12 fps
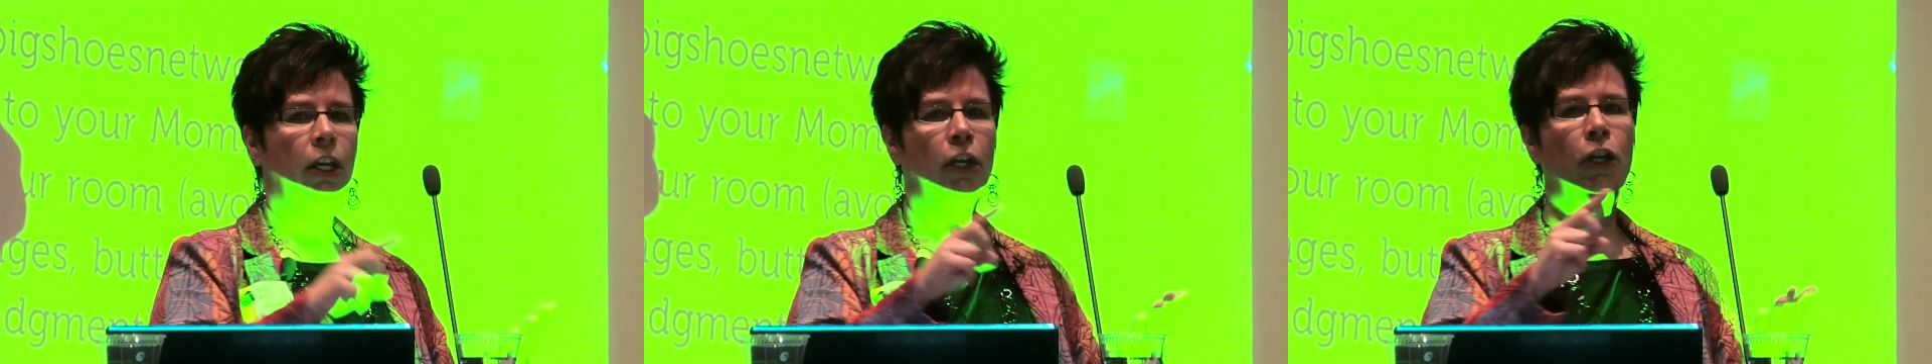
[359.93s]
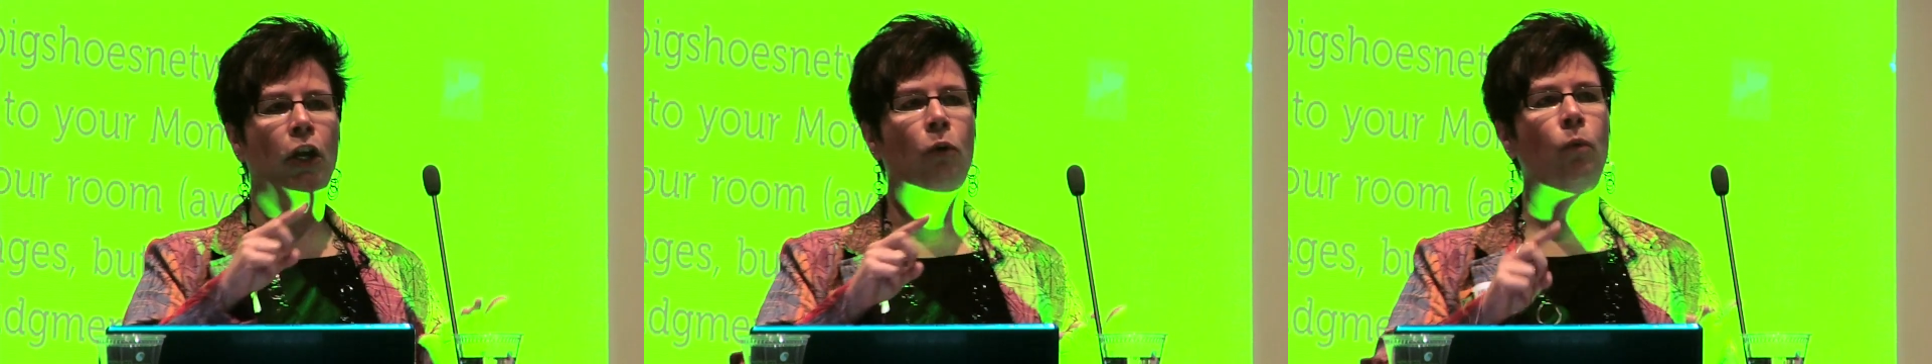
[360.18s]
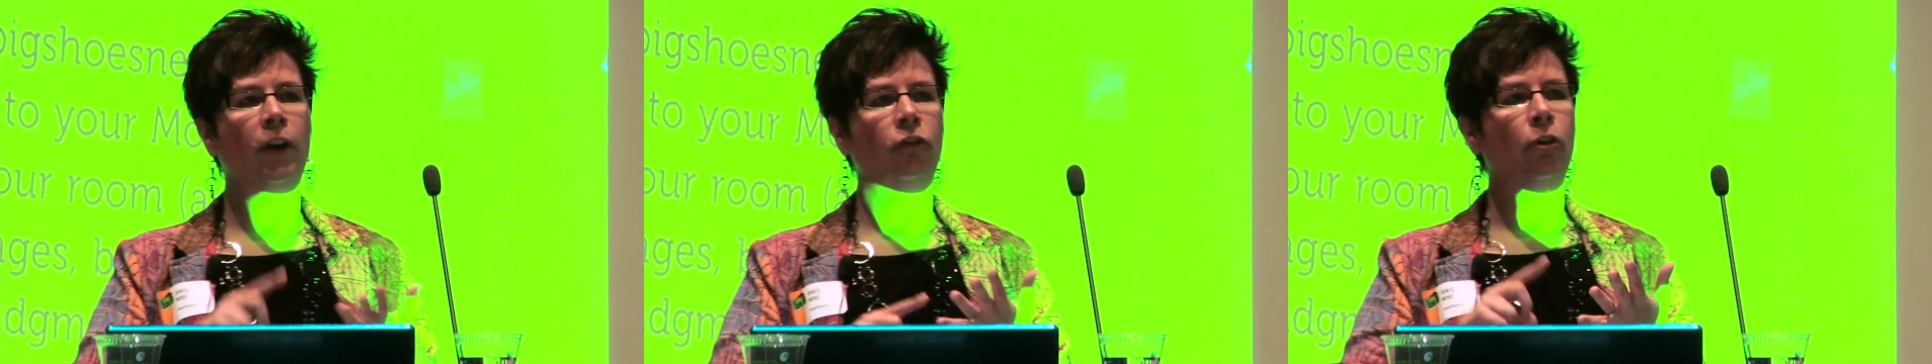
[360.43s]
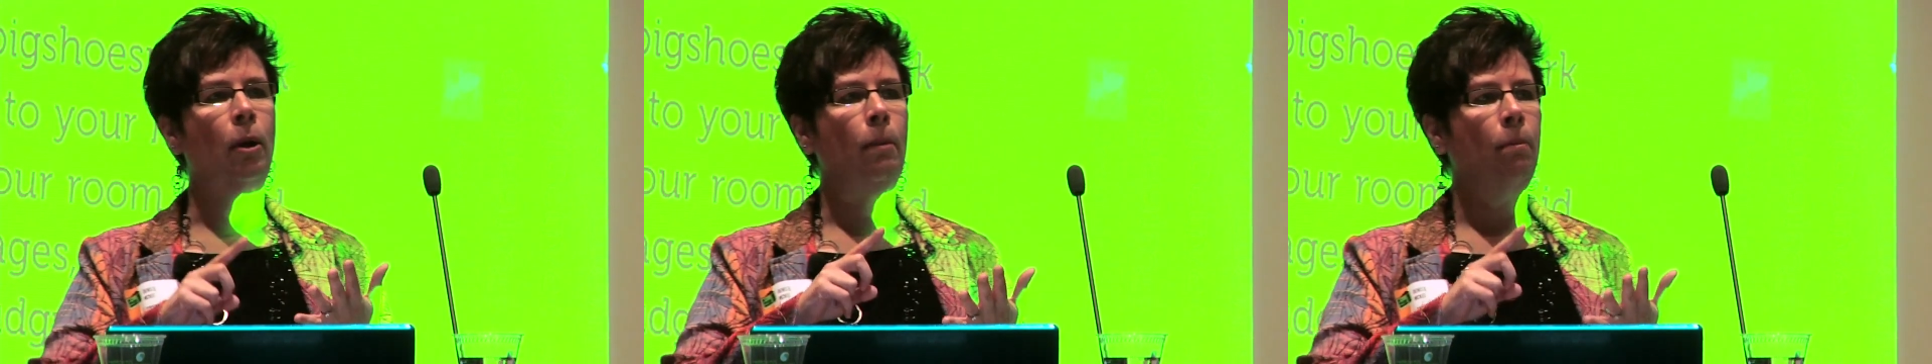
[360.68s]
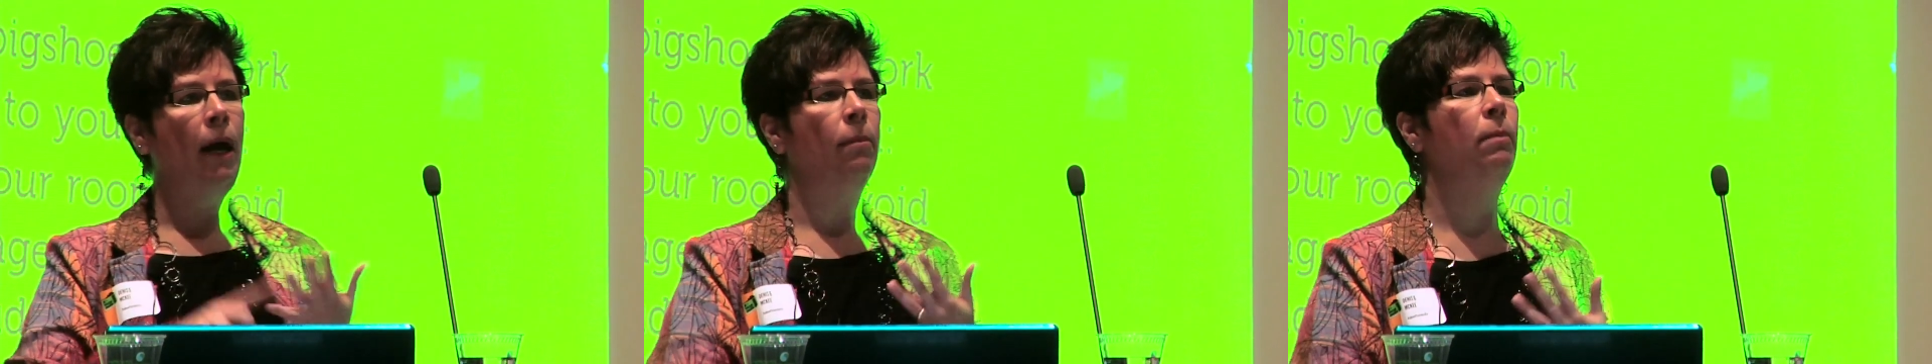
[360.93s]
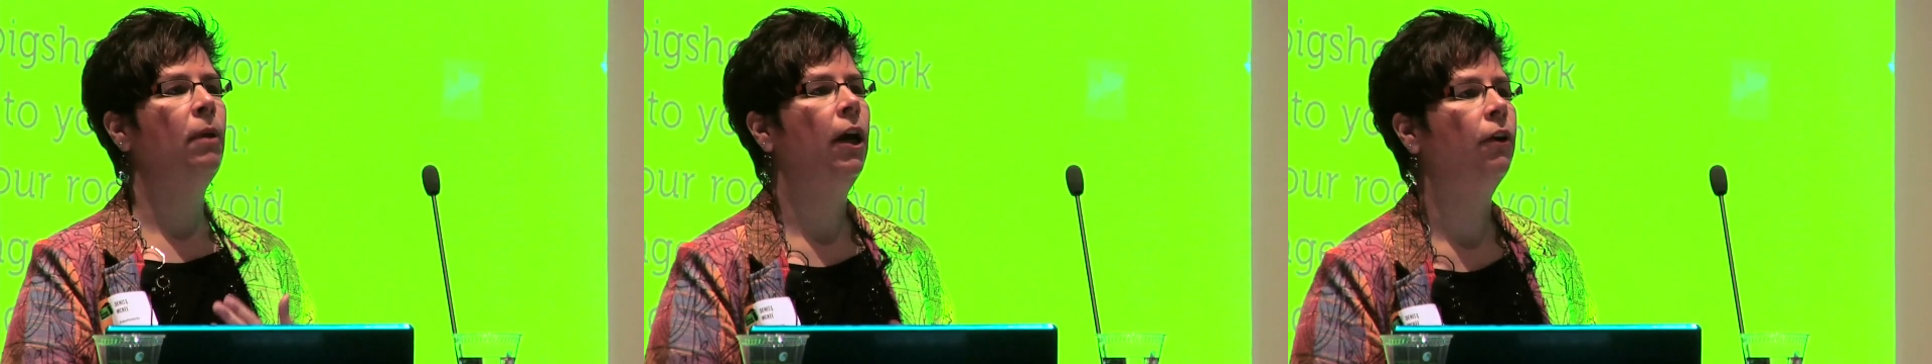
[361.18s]
you know, which
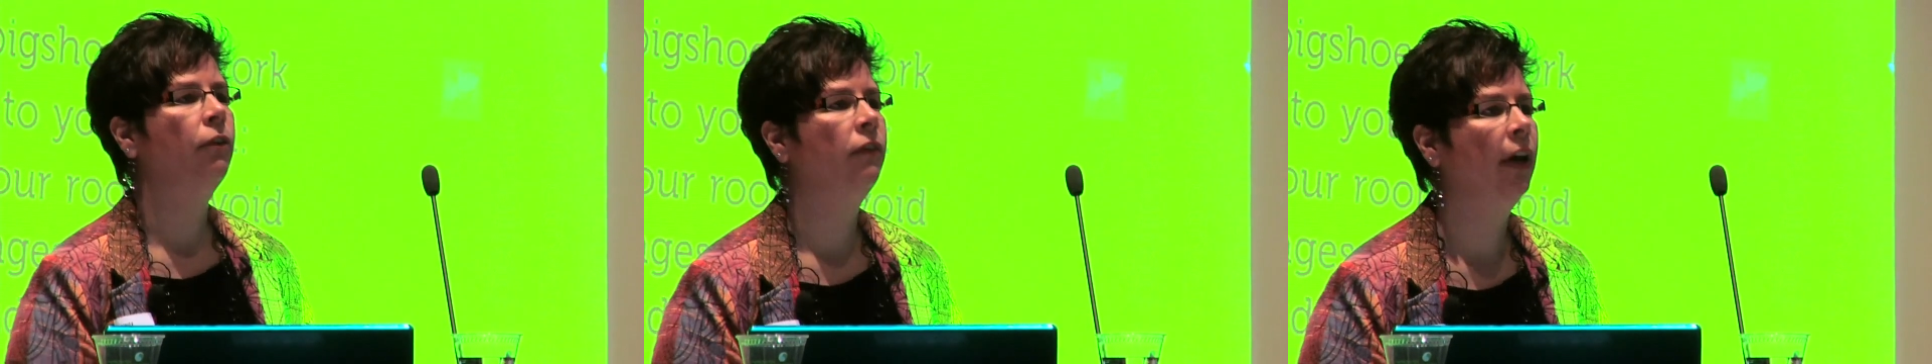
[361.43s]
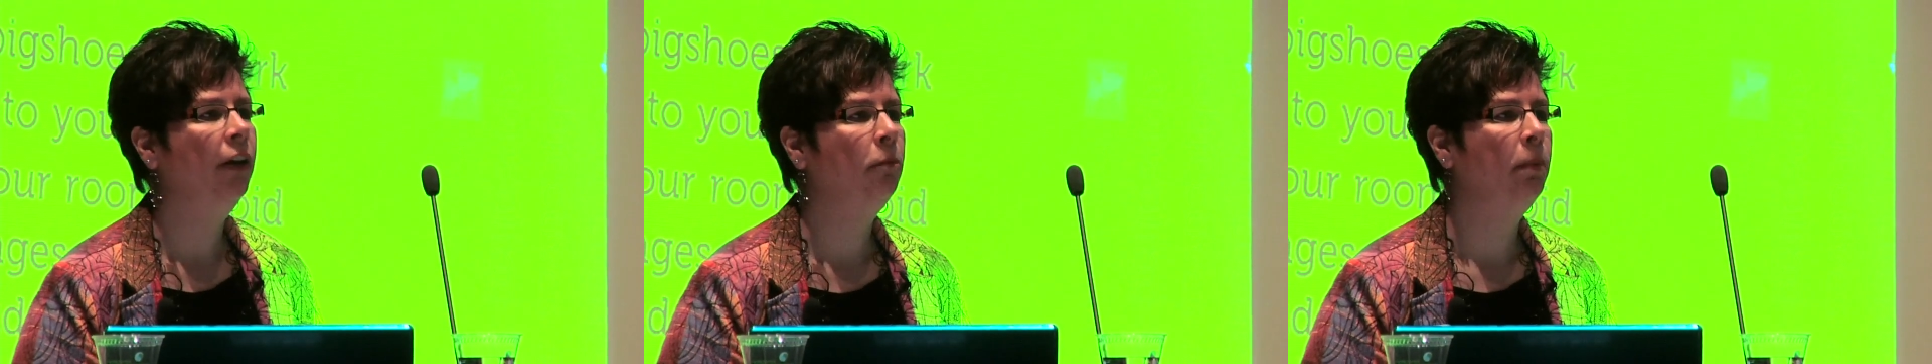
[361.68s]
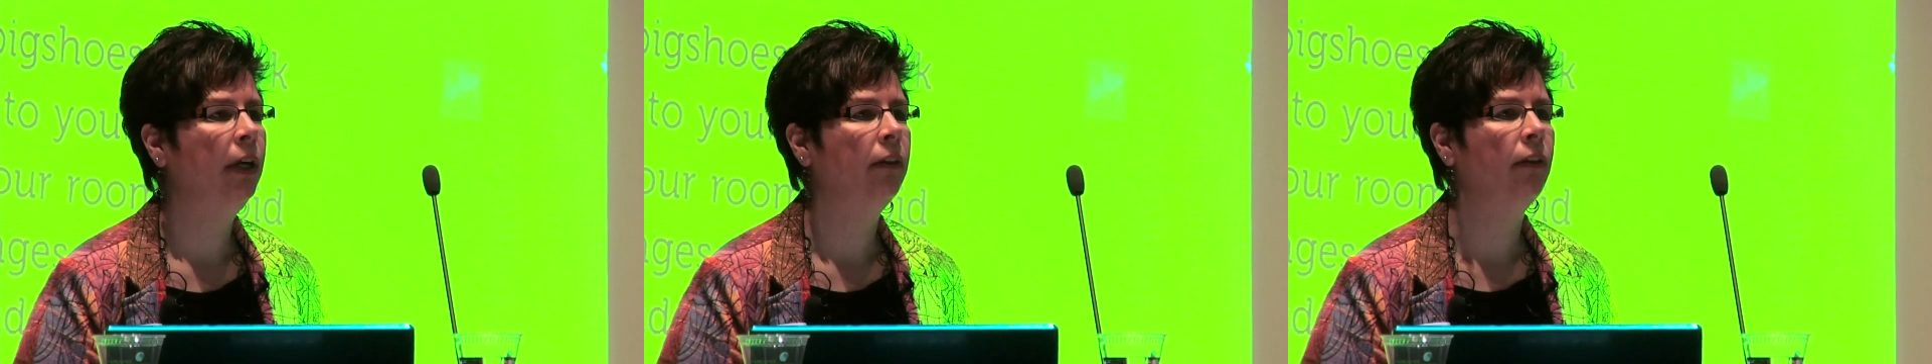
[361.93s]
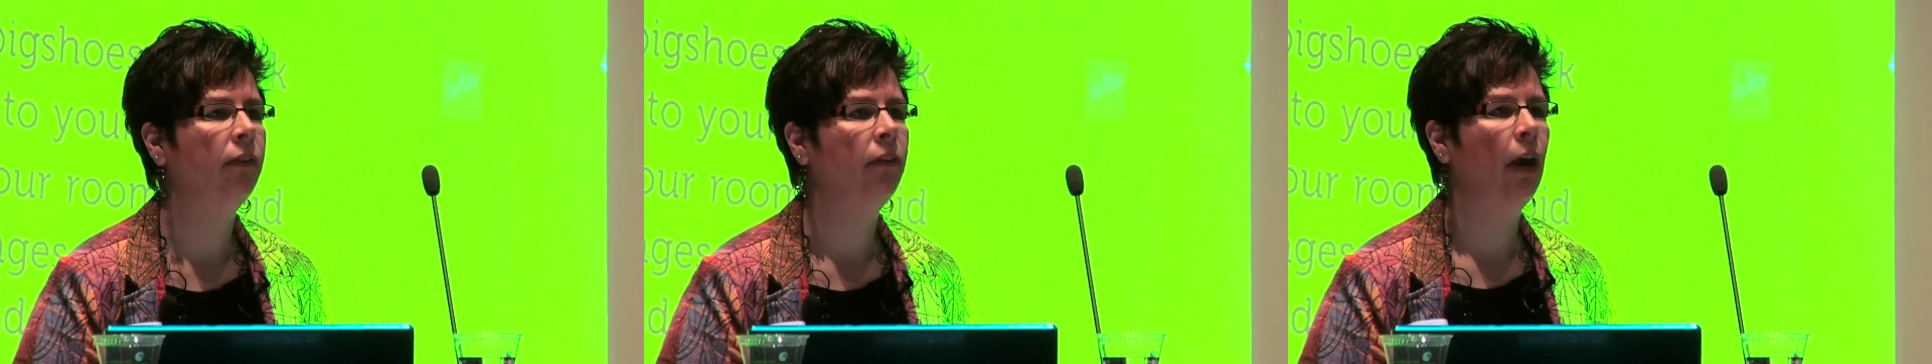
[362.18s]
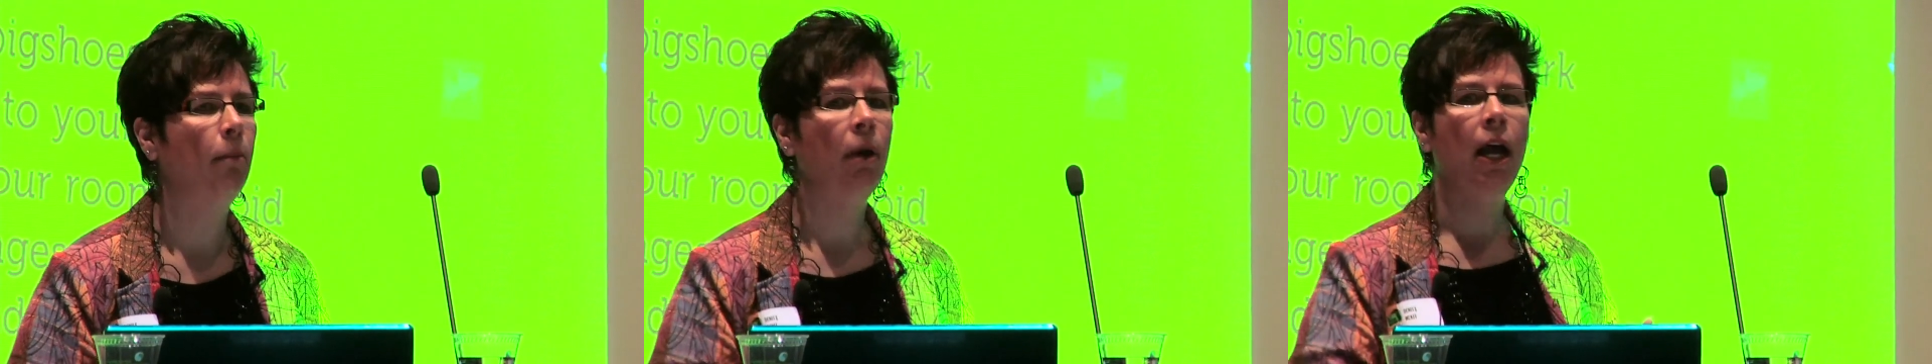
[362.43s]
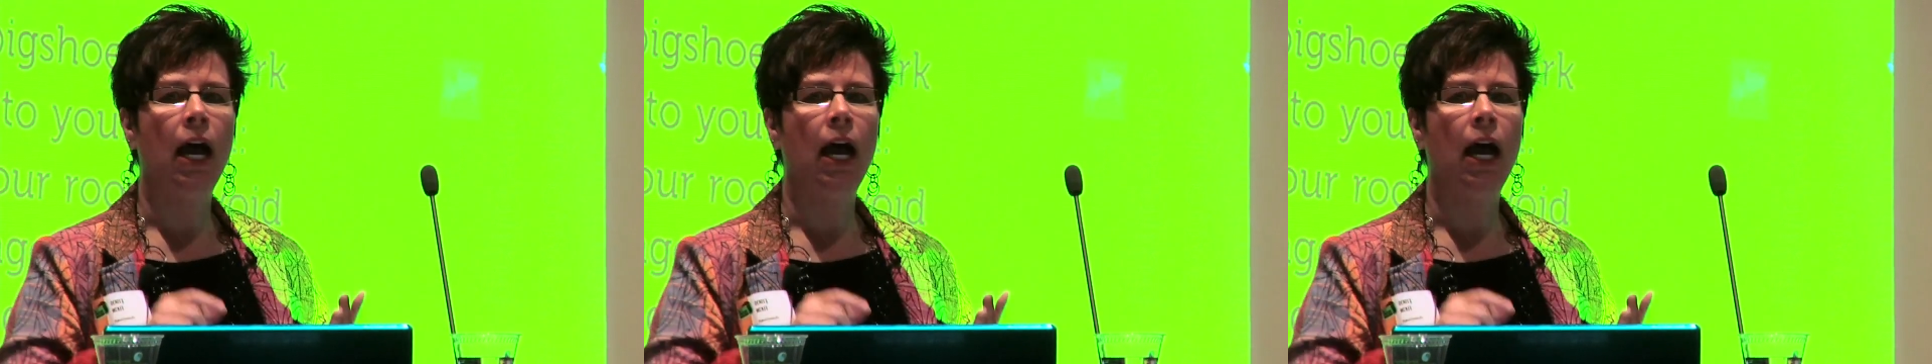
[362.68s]
mommy blogger sites pick this up,